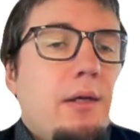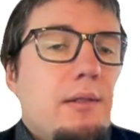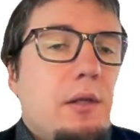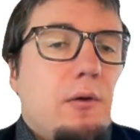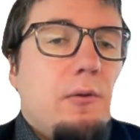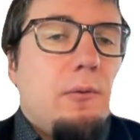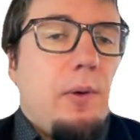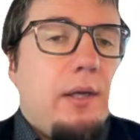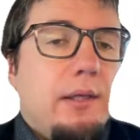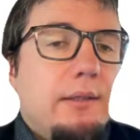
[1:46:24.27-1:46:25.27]
So
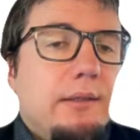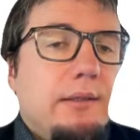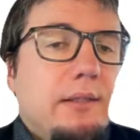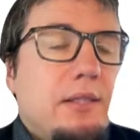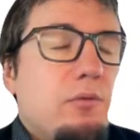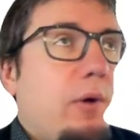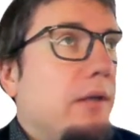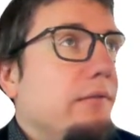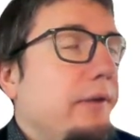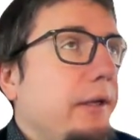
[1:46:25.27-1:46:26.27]
this is
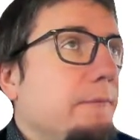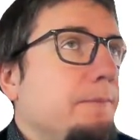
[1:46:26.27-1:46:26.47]
one thing.